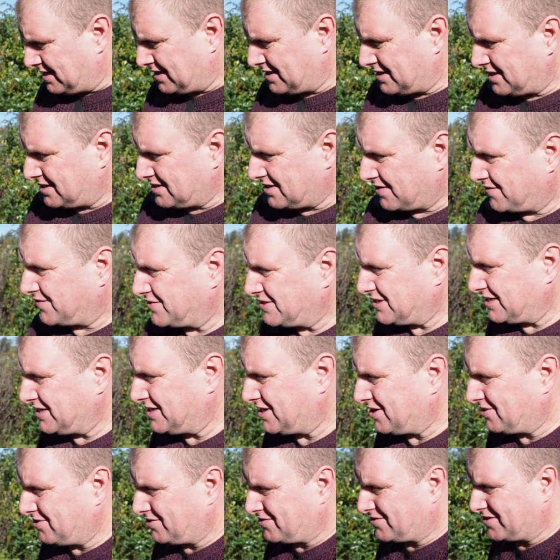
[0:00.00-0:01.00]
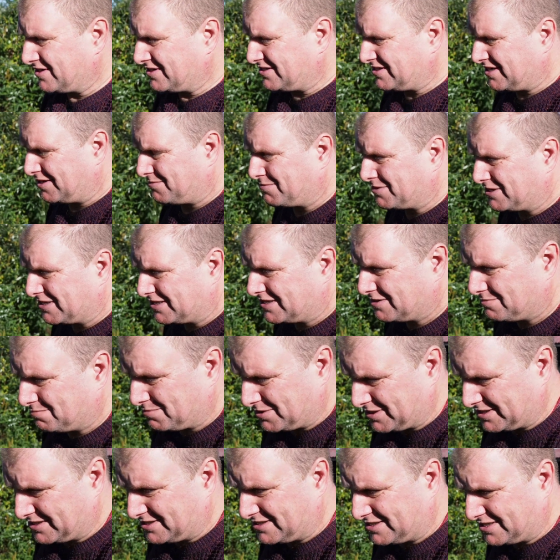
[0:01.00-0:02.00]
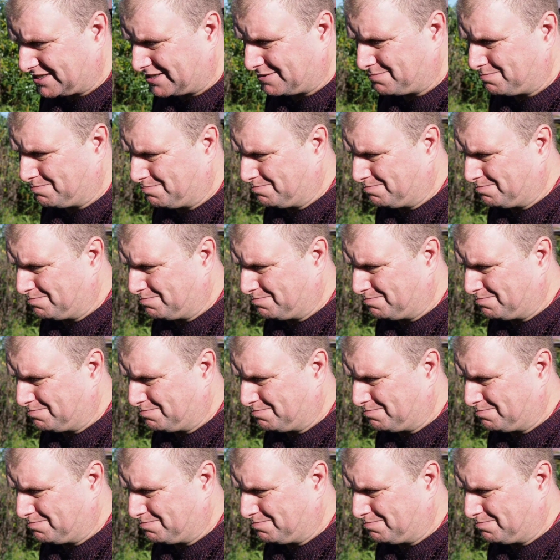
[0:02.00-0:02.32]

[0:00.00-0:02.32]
it's obviously no longer summer, but I've